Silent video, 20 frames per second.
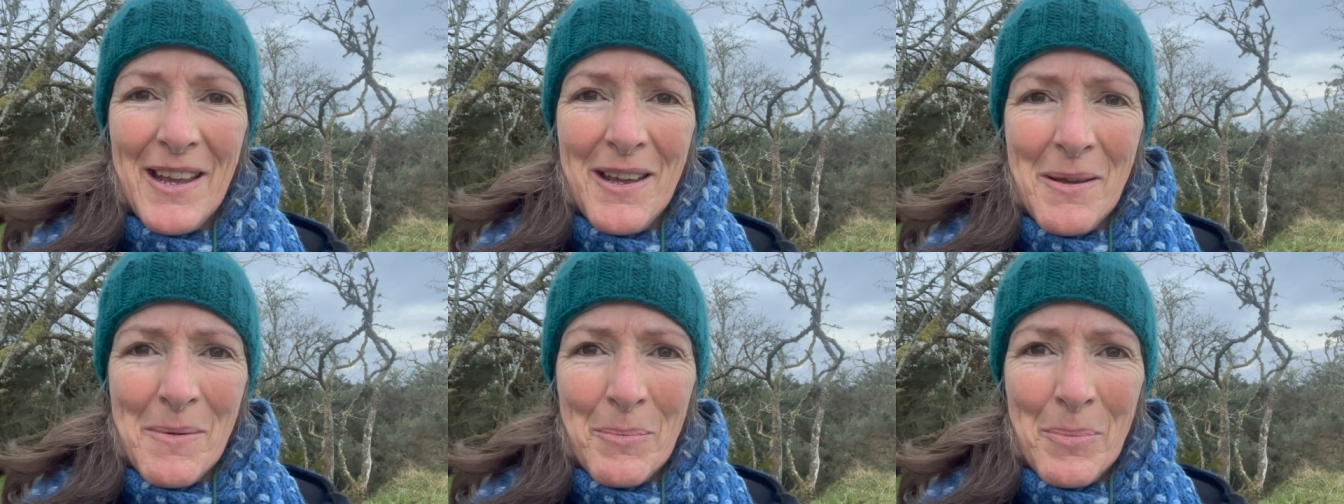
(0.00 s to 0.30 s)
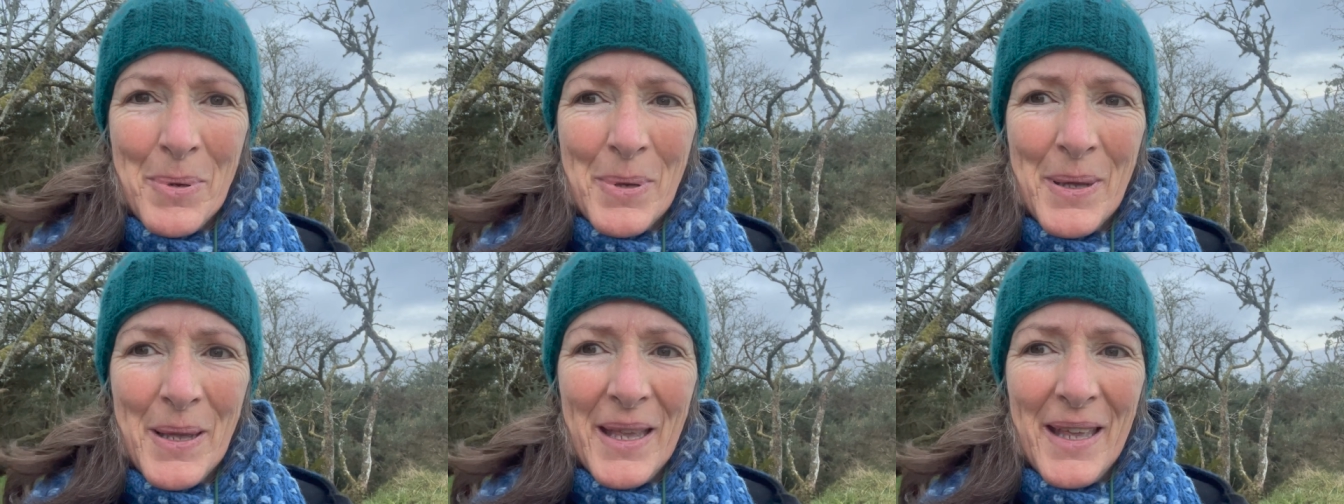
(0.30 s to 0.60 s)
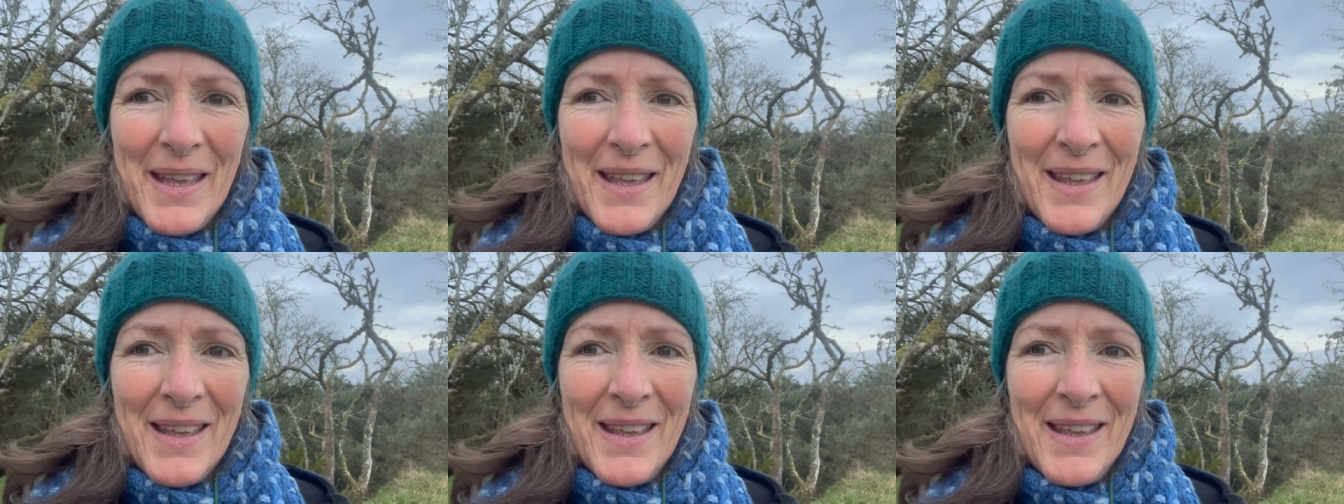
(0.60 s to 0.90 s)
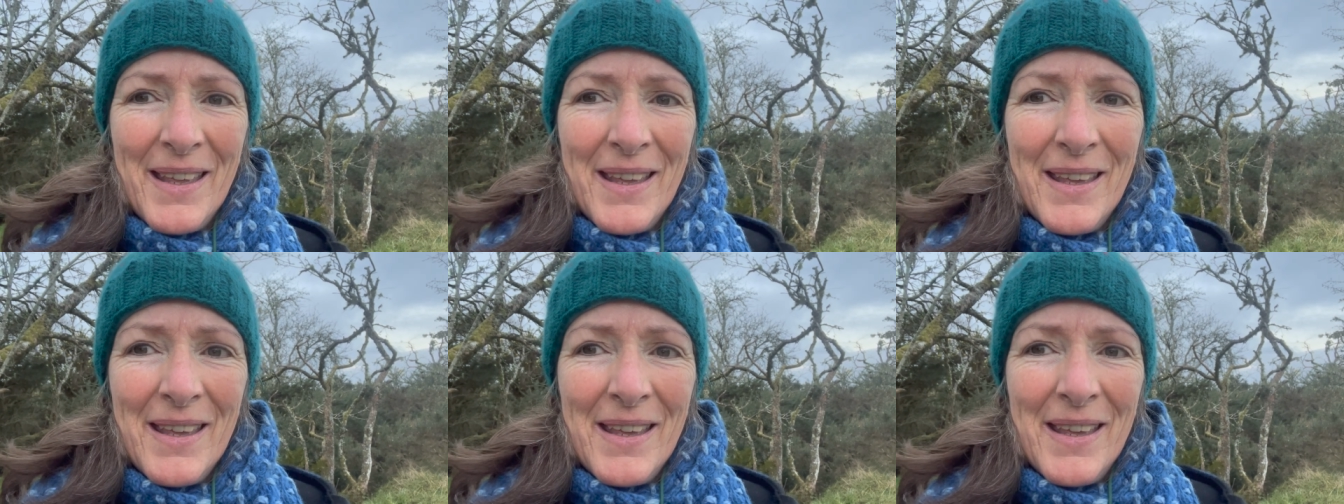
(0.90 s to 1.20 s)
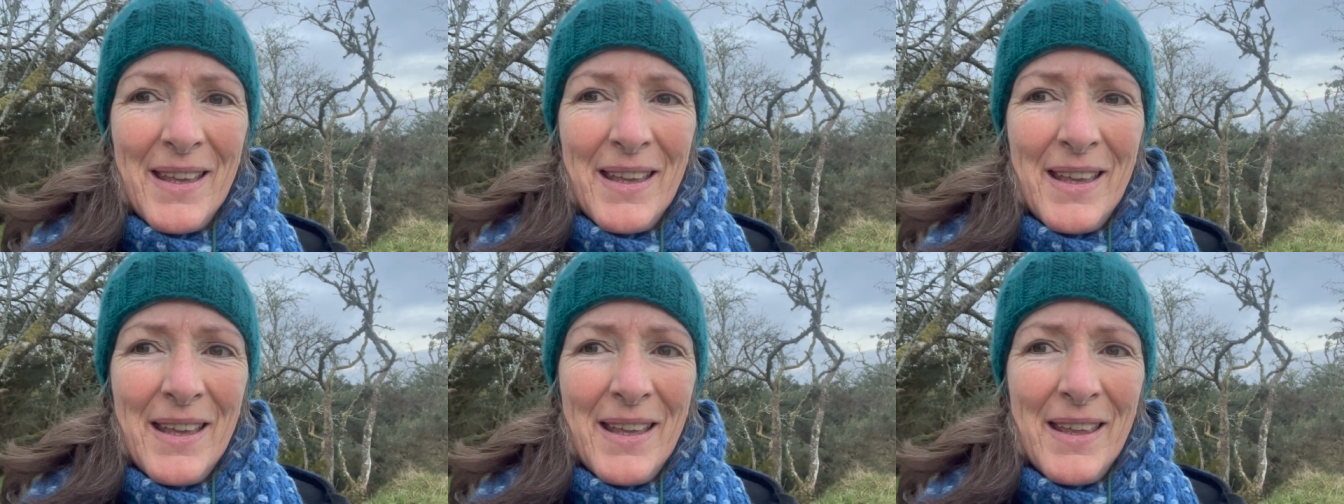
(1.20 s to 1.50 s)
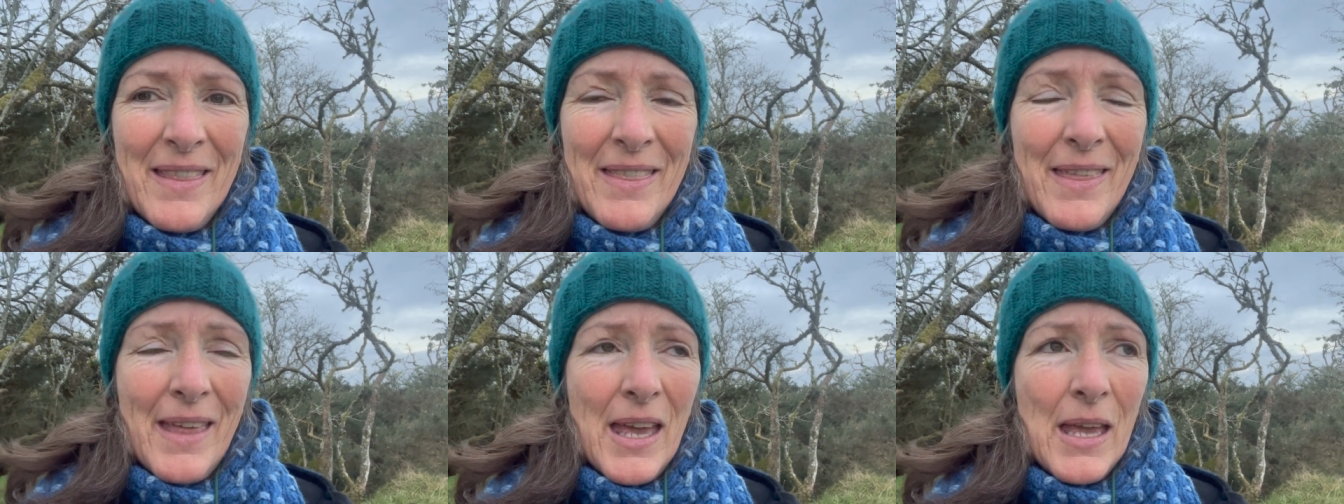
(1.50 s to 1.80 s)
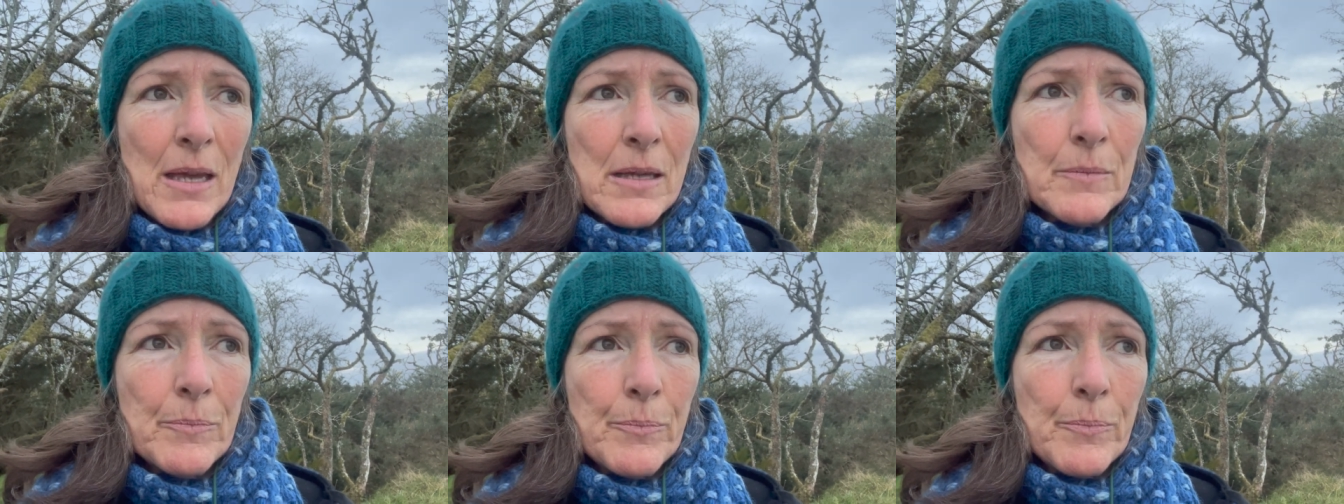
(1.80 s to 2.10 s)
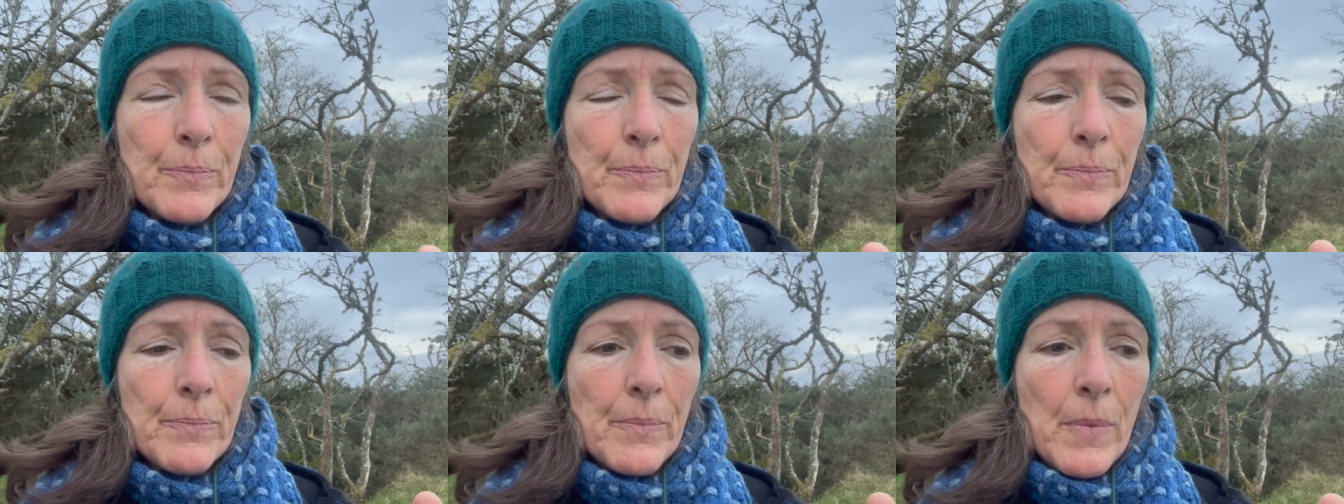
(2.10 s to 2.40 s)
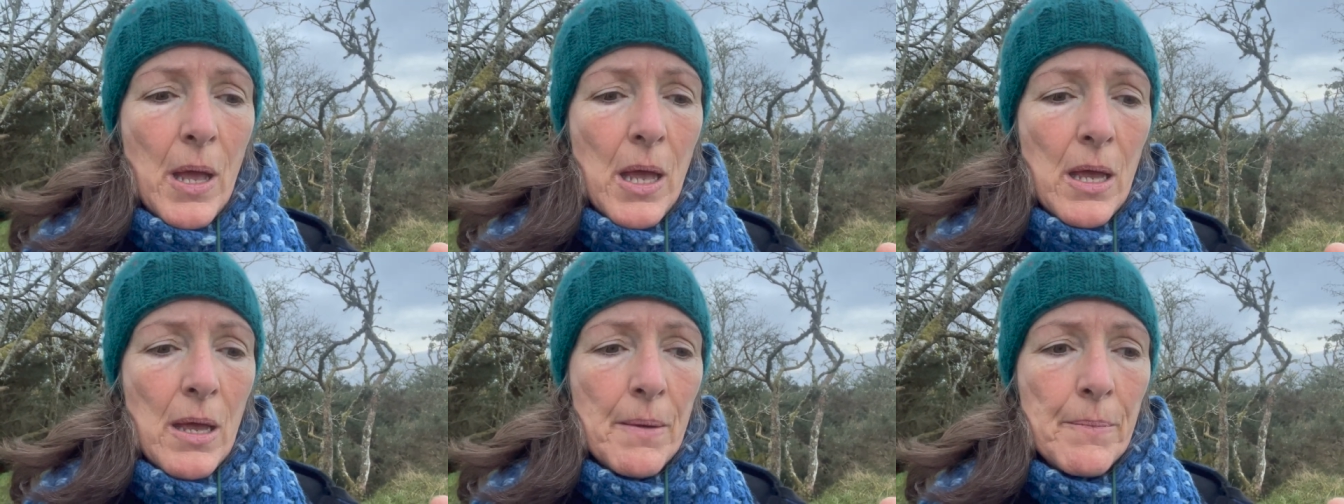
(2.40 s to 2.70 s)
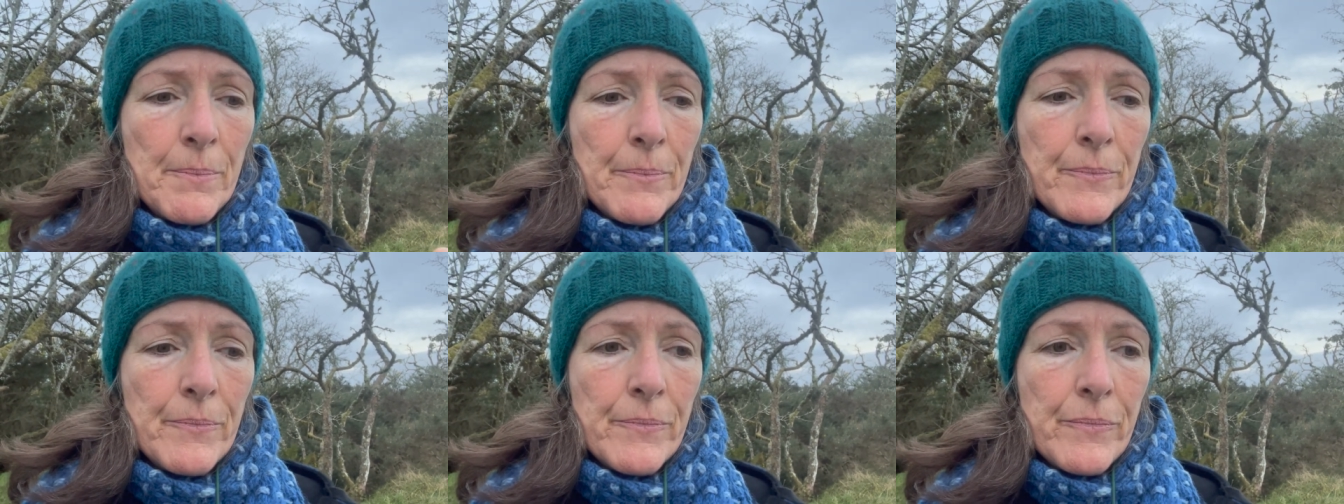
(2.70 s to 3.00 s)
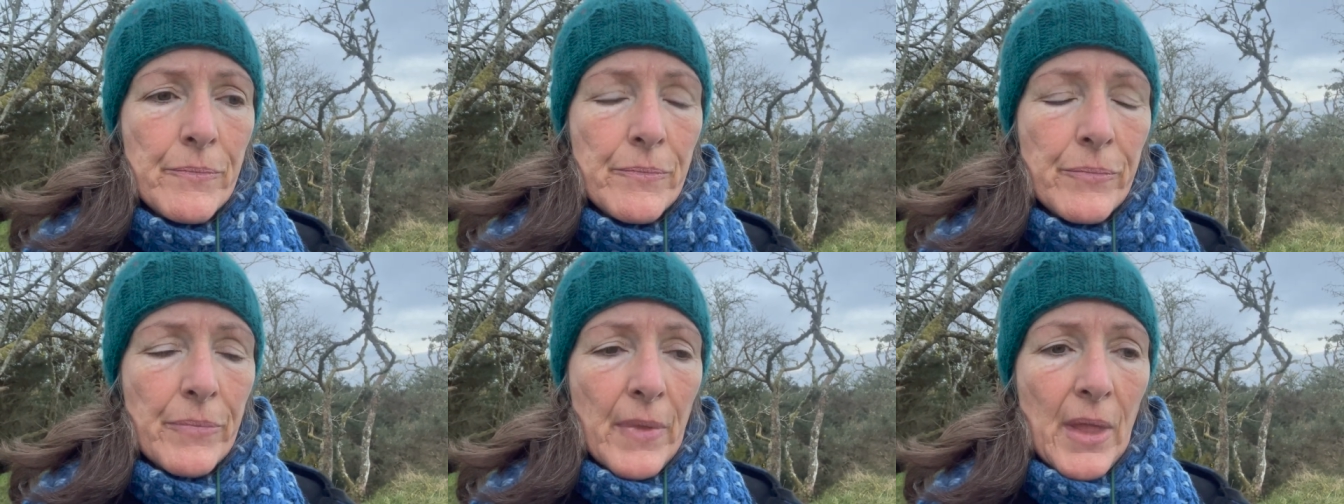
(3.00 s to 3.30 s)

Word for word: up, that um,